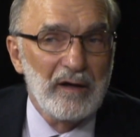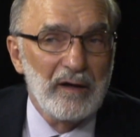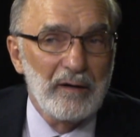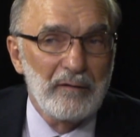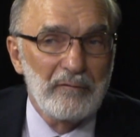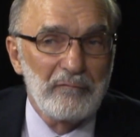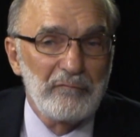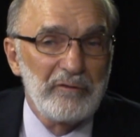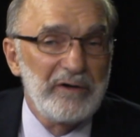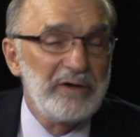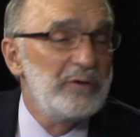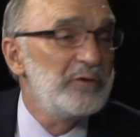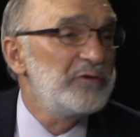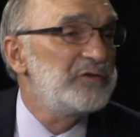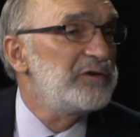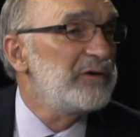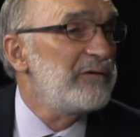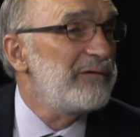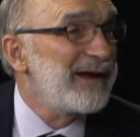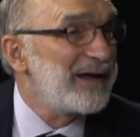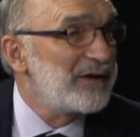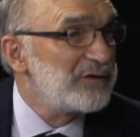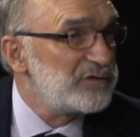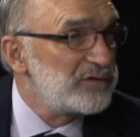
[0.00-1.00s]
reduce your
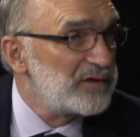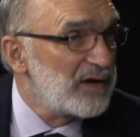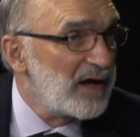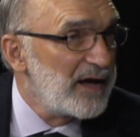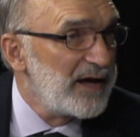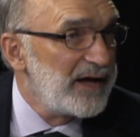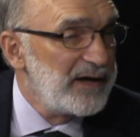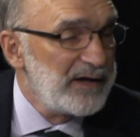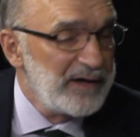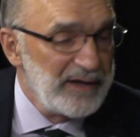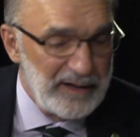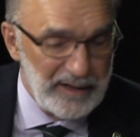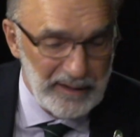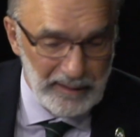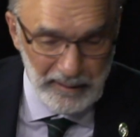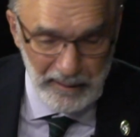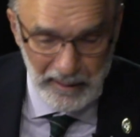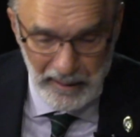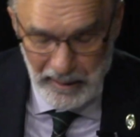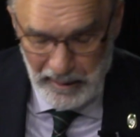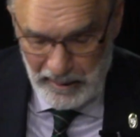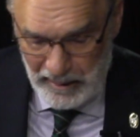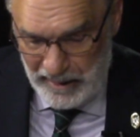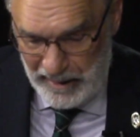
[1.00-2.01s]
anxiety,
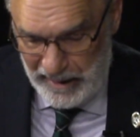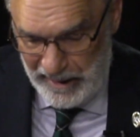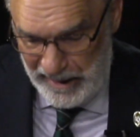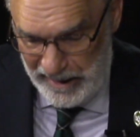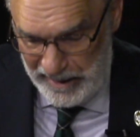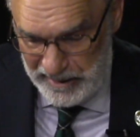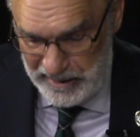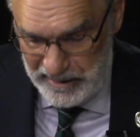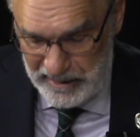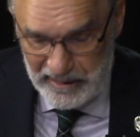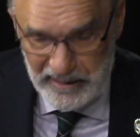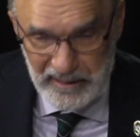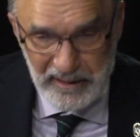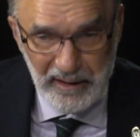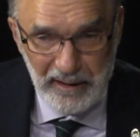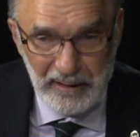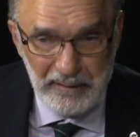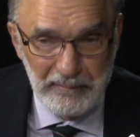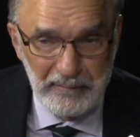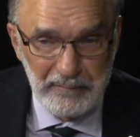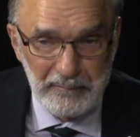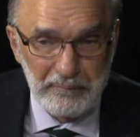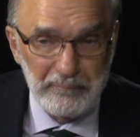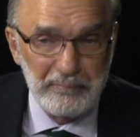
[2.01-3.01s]
and it
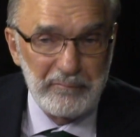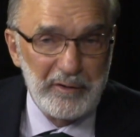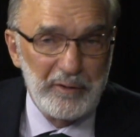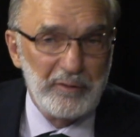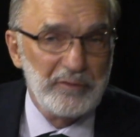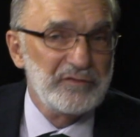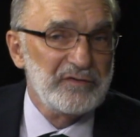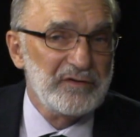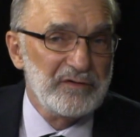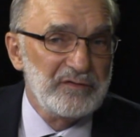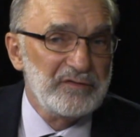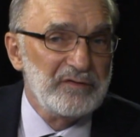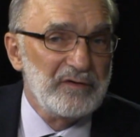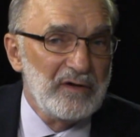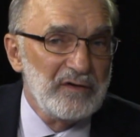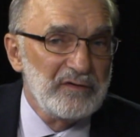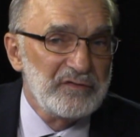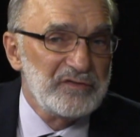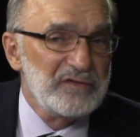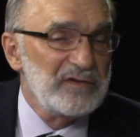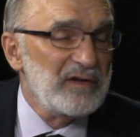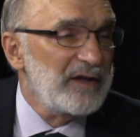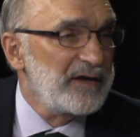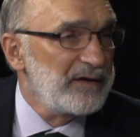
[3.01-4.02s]
can produce a
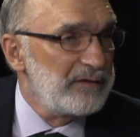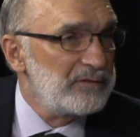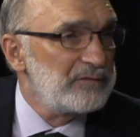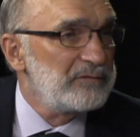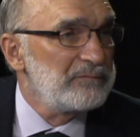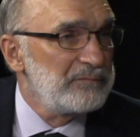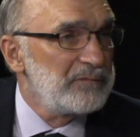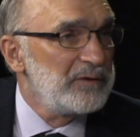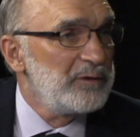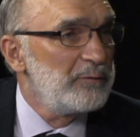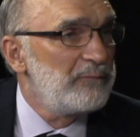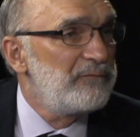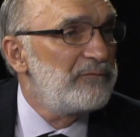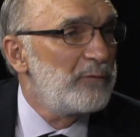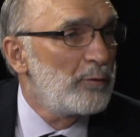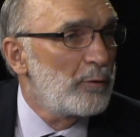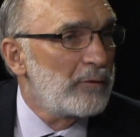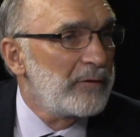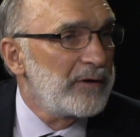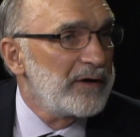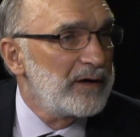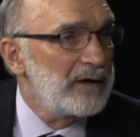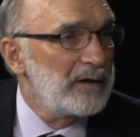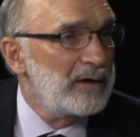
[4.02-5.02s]
slight
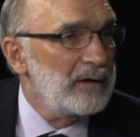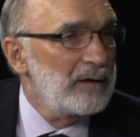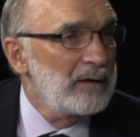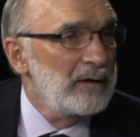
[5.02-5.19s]
euphoria.